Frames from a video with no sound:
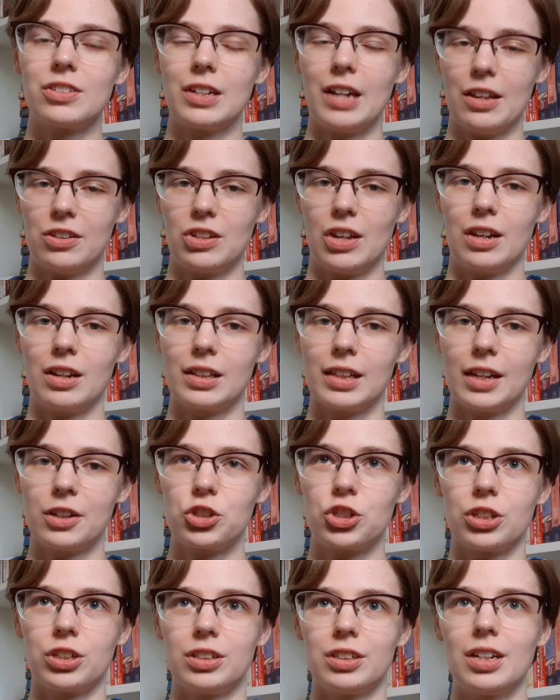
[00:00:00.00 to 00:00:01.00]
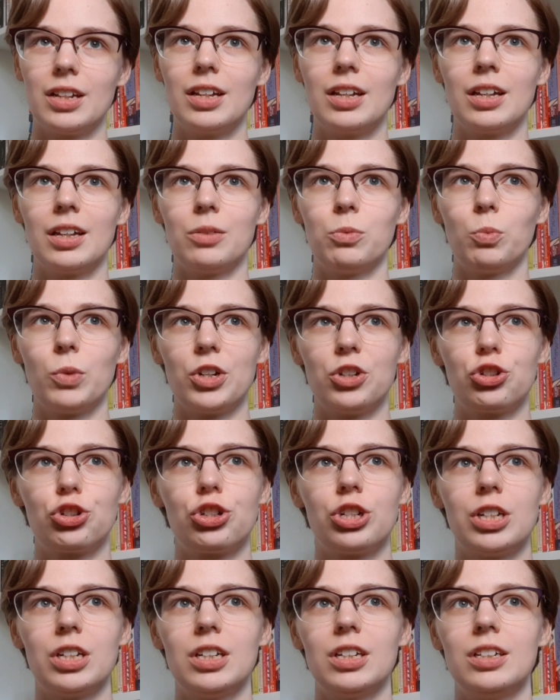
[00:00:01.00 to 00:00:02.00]
an essay collection in which
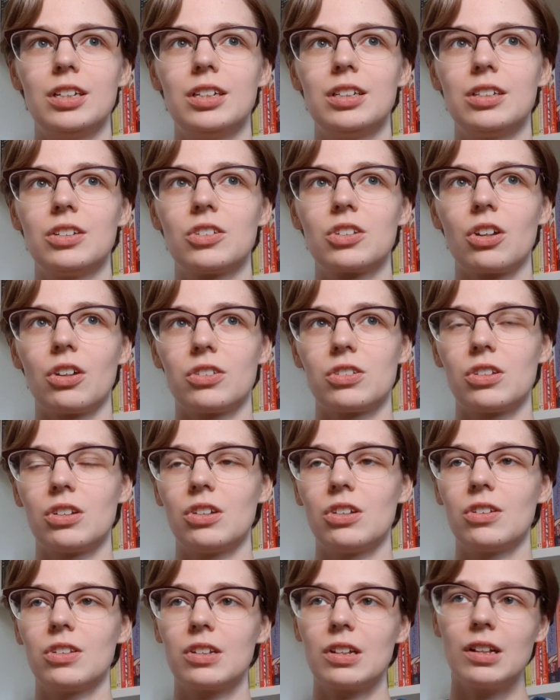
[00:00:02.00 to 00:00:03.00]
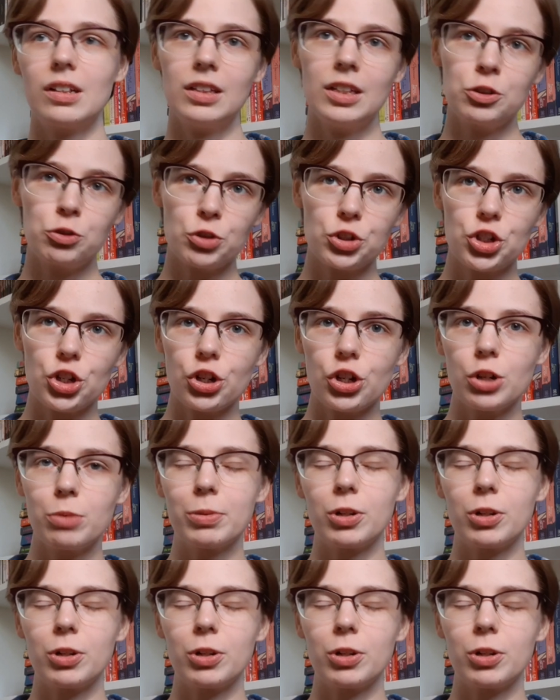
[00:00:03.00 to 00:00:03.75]
she discusses literature,